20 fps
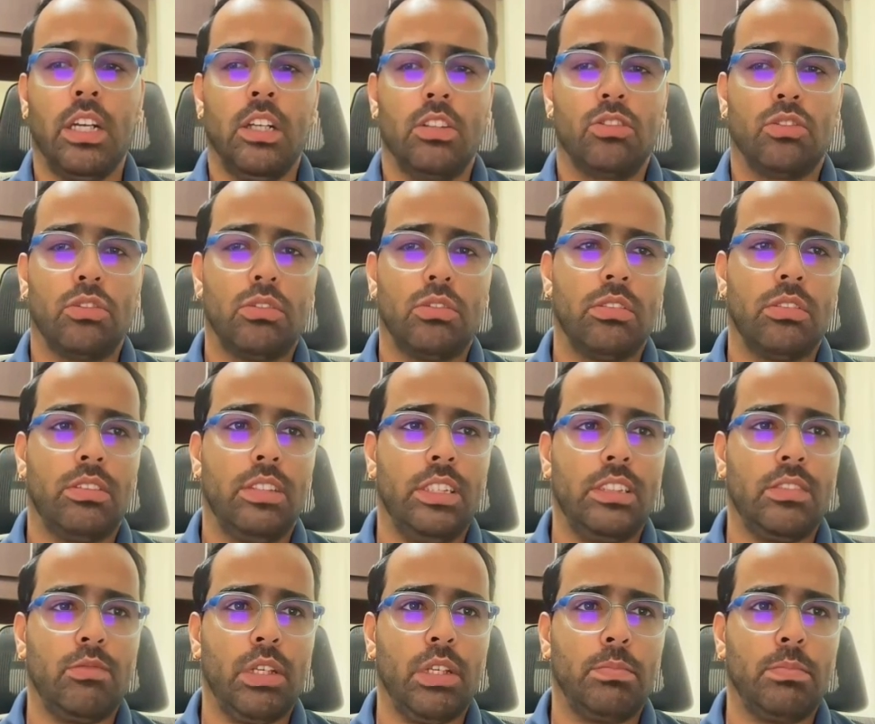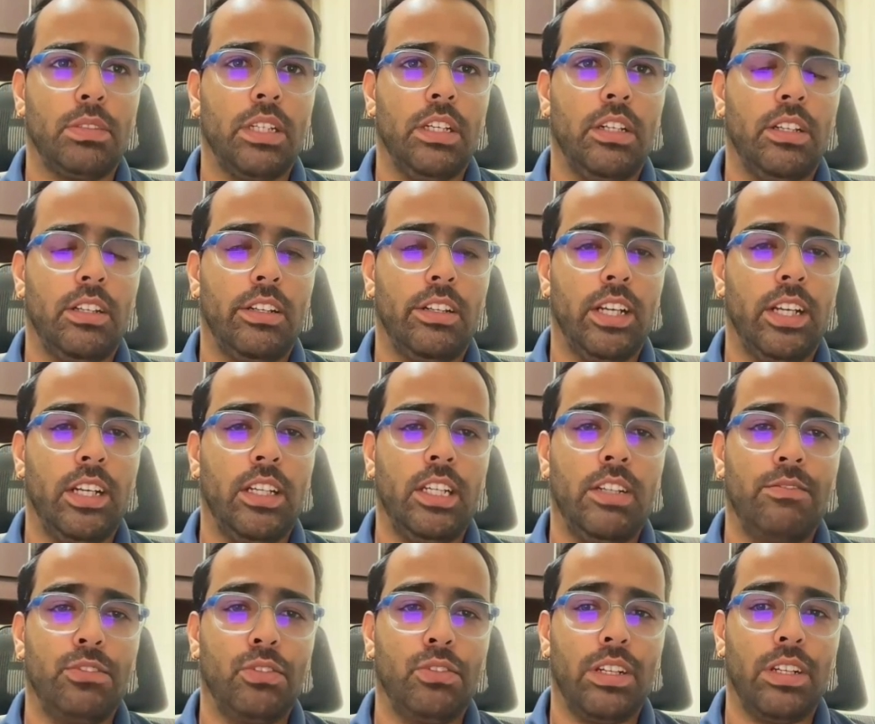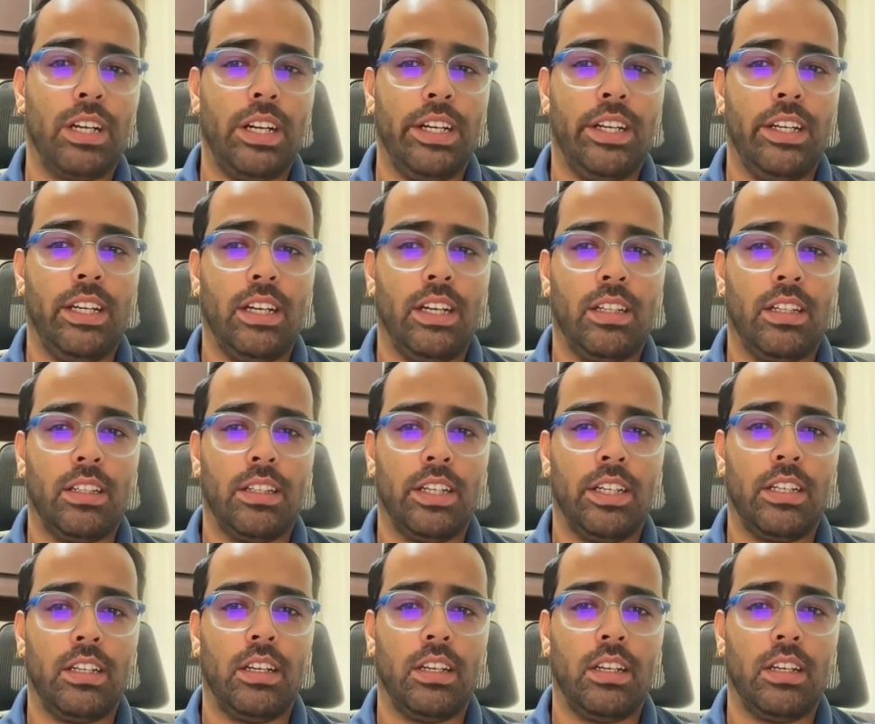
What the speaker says: So this website really gives you an idea, right?